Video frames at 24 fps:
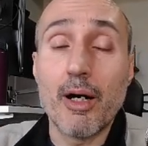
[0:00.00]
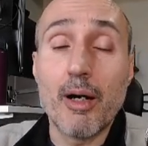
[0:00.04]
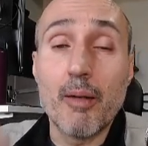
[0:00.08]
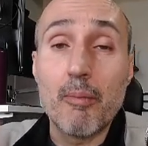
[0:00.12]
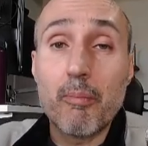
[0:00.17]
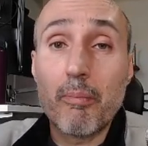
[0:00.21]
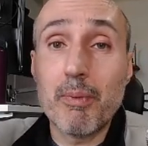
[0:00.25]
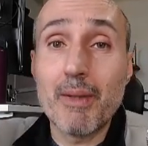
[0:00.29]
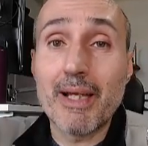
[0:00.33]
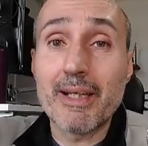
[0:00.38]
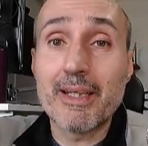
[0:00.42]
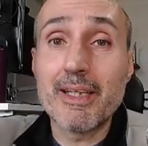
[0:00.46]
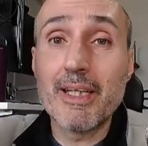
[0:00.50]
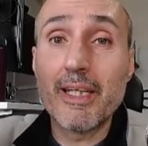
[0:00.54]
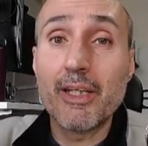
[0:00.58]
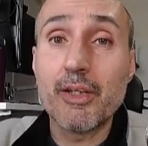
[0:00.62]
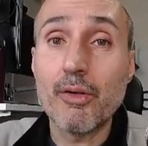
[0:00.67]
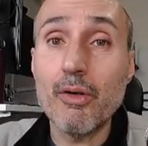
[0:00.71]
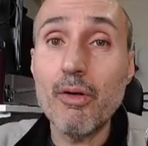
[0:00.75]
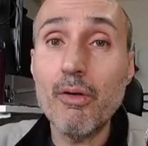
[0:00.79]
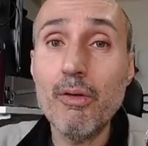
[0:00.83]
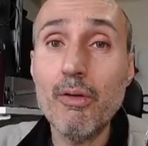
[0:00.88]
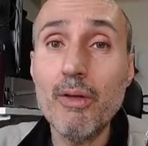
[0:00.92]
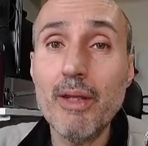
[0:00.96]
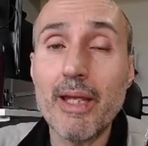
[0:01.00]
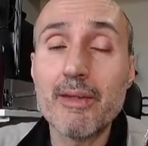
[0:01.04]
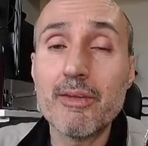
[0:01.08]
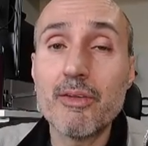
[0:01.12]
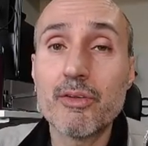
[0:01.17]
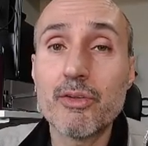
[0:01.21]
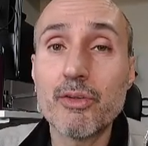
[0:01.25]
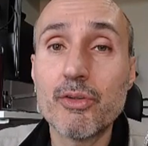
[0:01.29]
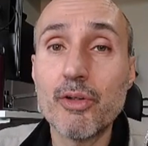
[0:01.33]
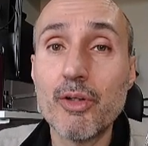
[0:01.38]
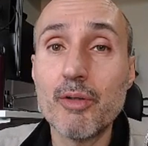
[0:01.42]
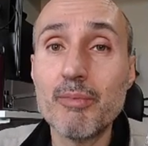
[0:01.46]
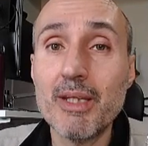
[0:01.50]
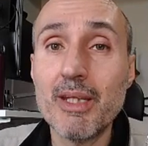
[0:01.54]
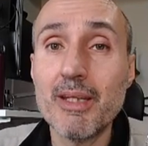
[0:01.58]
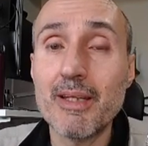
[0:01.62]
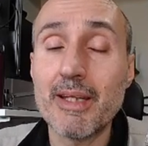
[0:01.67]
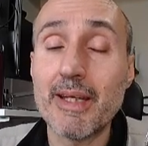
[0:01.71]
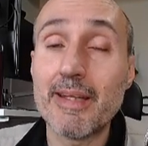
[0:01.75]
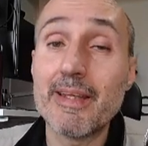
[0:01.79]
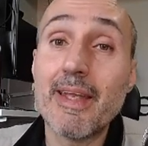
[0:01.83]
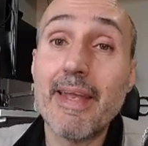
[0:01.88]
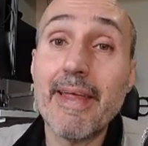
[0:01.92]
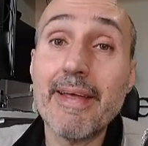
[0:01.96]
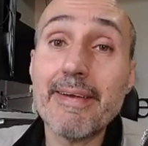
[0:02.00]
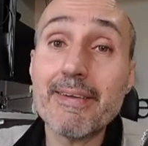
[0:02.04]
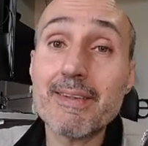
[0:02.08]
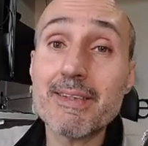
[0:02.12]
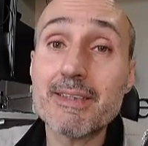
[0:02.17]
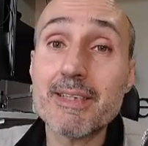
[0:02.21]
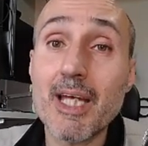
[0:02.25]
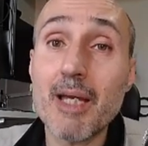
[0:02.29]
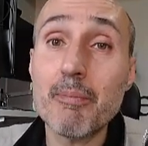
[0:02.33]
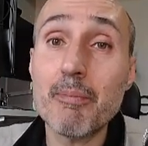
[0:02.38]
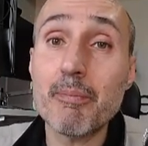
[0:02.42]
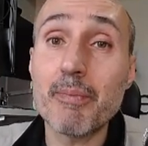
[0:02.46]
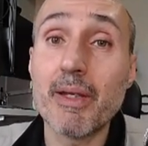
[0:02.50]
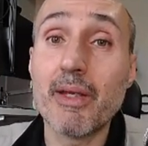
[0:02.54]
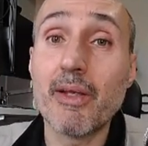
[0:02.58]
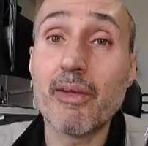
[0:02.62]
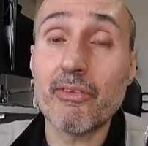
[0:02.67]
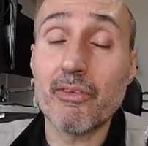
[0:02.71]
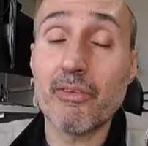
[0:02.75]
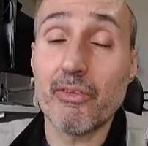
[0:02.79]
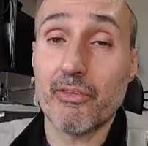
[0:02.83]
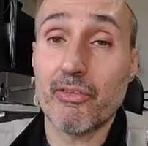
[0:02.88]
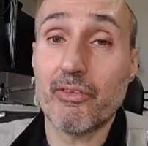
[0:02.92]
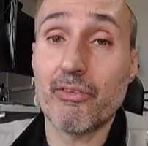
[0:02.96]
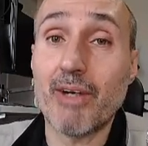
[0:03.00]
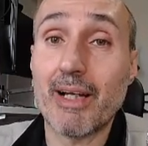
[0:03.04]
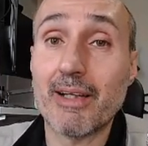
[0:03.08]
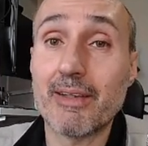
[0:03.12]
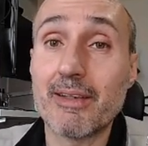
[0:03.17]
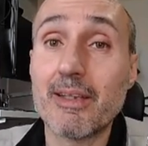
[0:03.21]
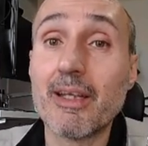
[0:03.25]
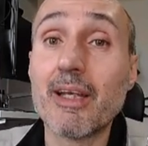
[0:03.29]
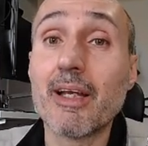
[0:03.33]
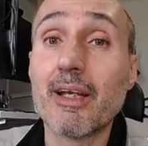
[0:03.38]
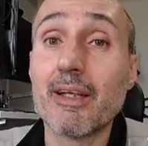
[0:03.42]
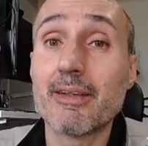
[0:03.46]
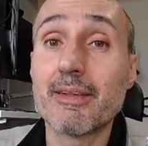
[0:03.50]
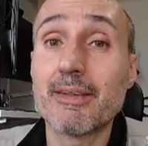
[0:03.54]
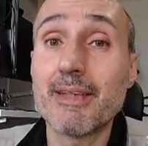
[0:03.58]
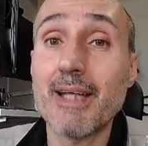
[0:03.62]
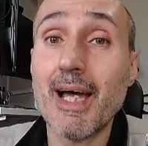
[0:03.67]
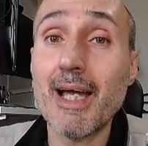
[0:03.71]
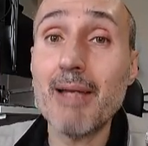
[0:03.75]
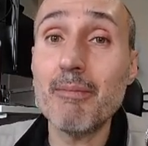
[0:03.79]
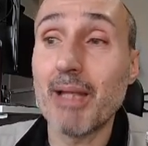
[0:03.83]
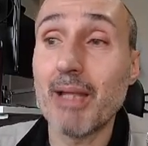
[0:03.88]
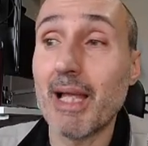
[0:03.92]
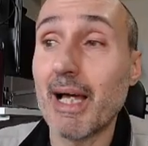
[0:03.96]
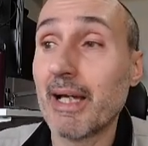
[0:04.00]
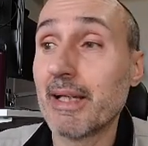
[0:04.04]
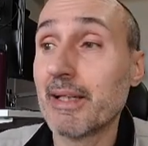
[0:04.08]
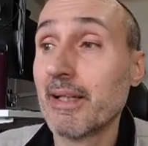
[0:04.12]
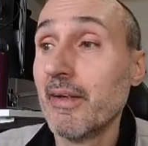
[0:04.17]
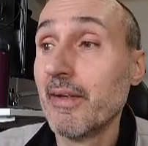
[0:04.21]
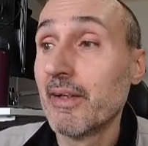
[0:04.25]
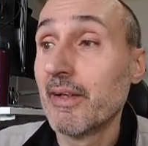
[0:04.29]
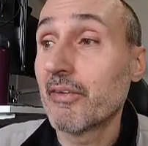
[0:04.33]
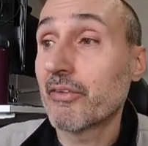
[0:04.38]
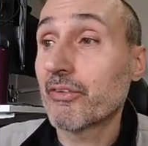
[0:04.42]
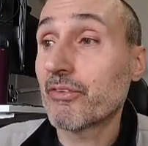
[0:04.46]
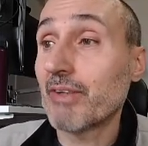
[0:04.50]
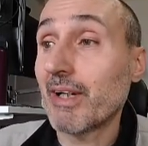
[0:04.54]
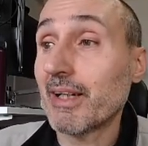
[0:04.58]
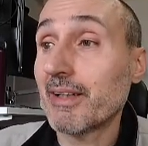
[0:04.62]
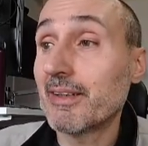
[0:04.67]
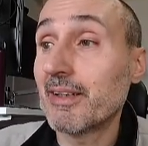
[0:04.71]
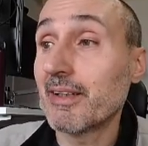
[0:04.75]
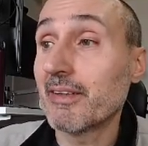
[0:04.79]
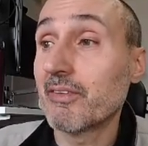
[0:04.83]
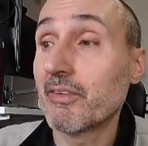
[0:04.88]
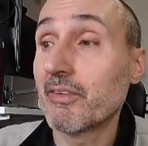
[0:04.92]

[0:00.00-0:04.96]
plugin call and determine that the next step is extracting a timeline, extracting the